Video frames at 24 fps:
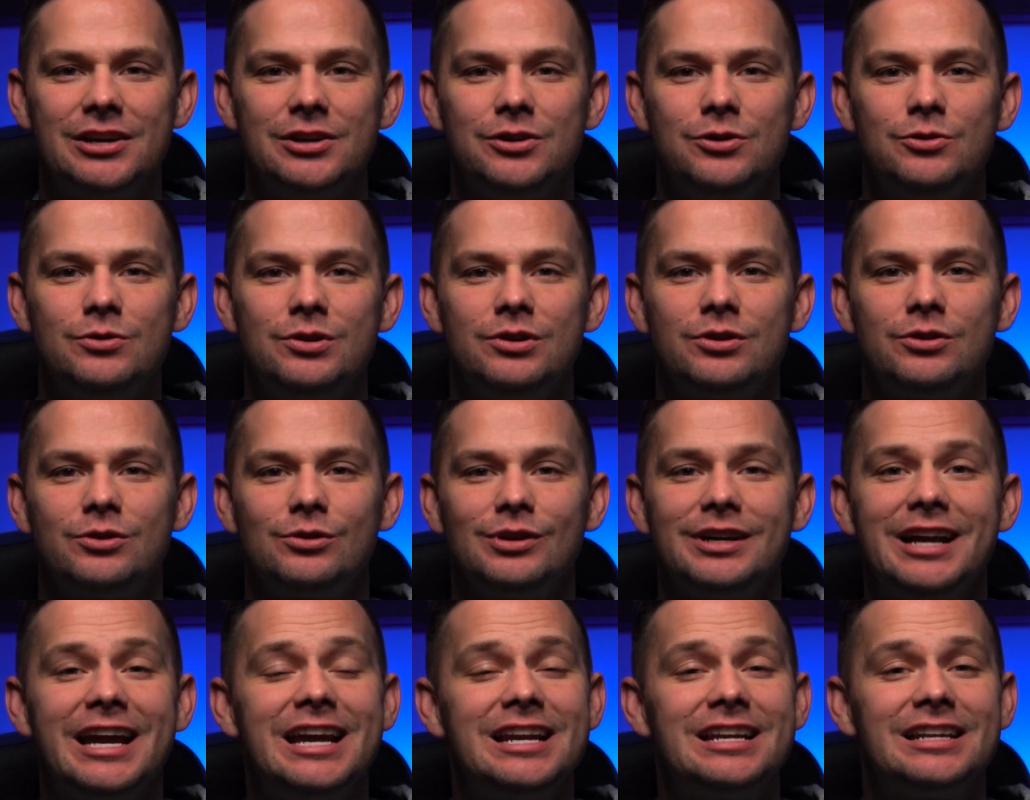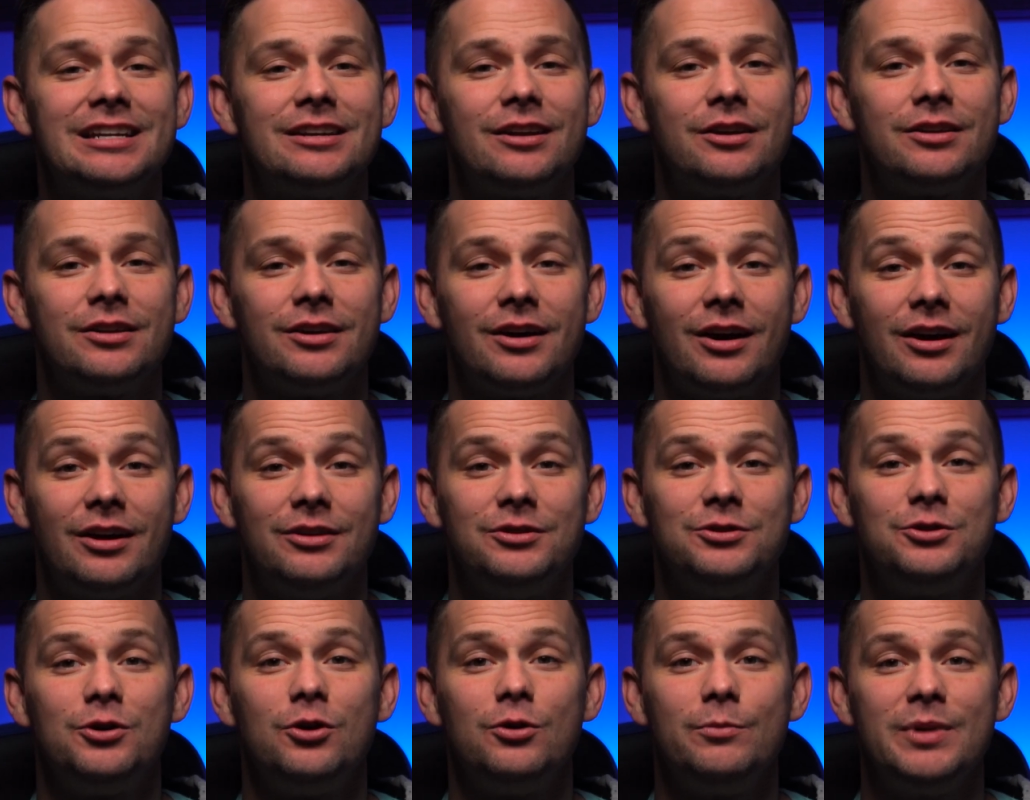You can create an
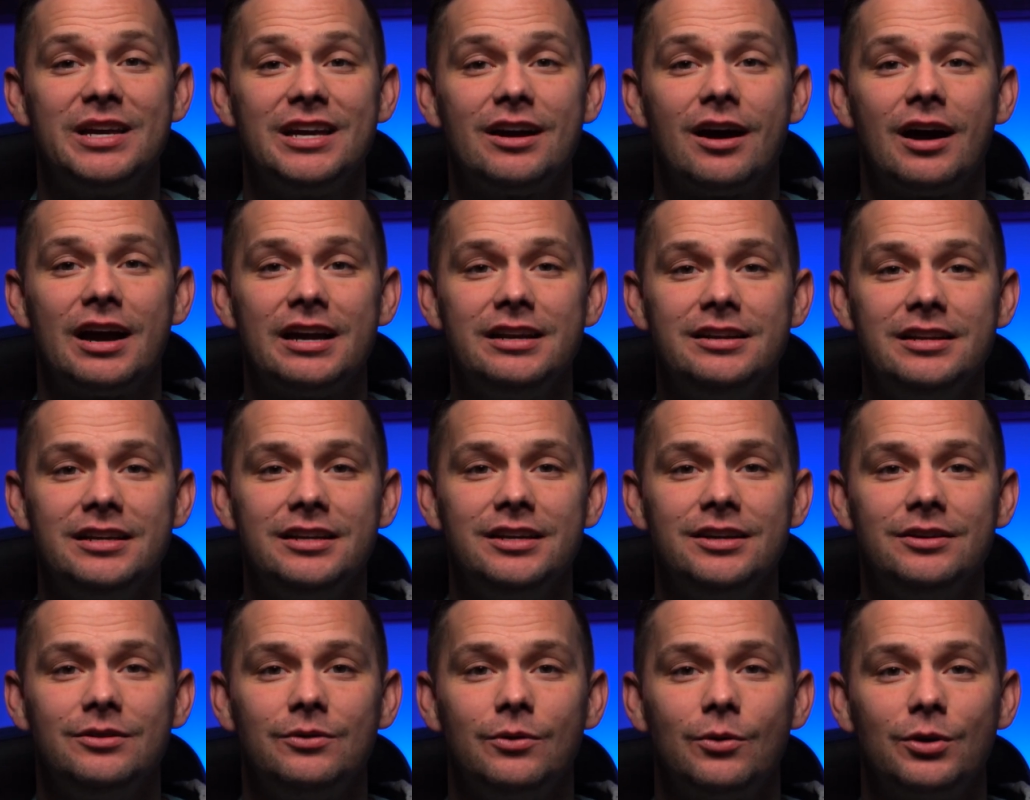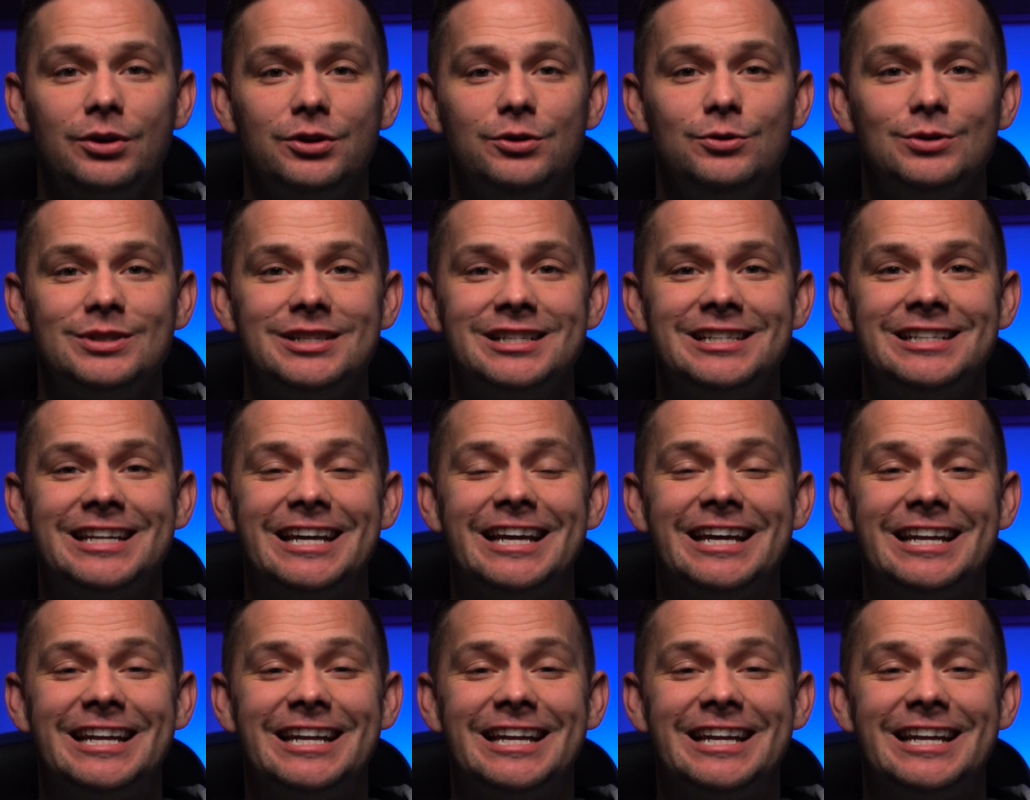Adobe ID or use an